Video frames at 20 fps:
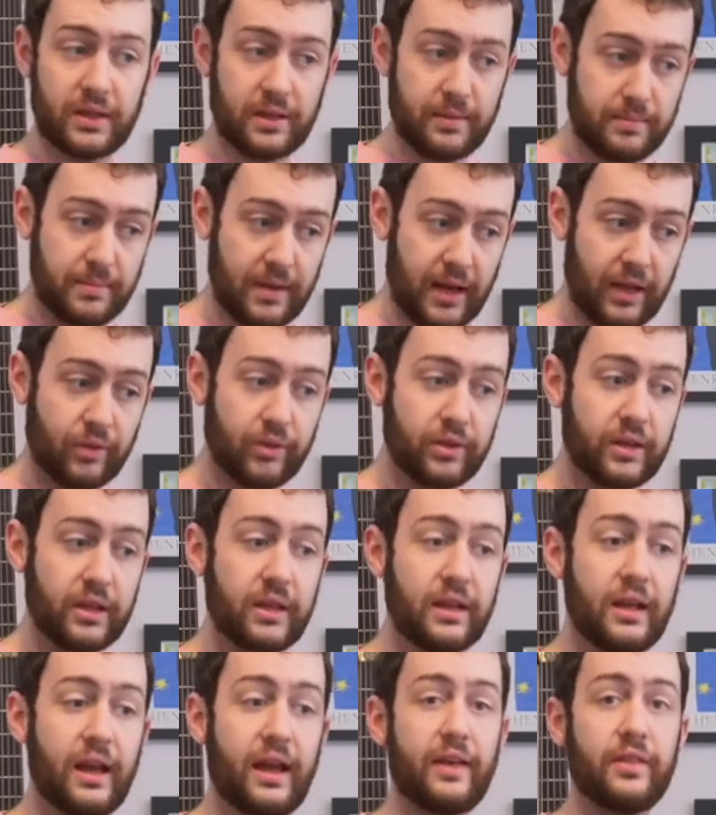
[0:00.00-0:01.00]
the
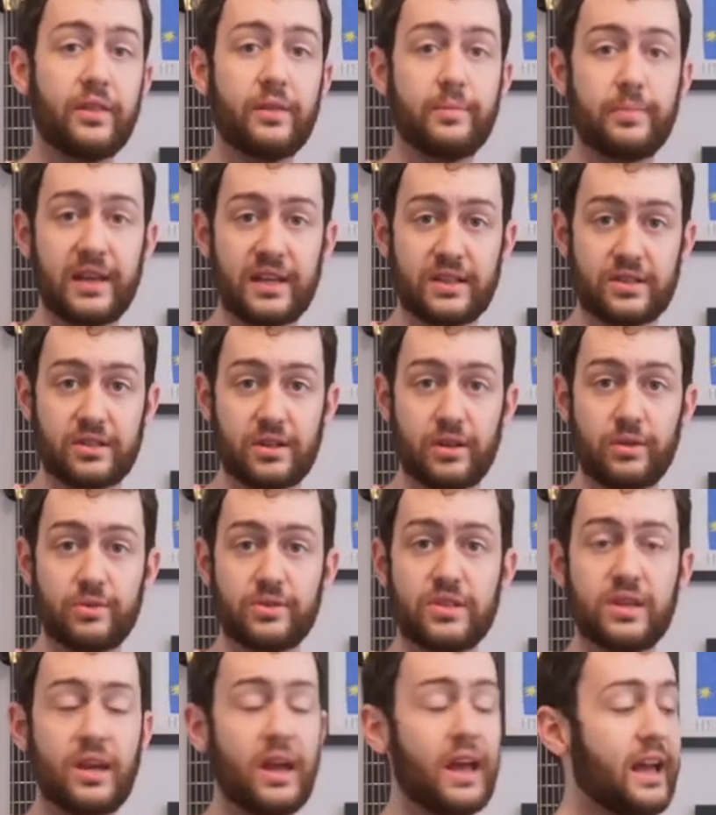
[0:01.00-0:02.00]
melody and the bass notes.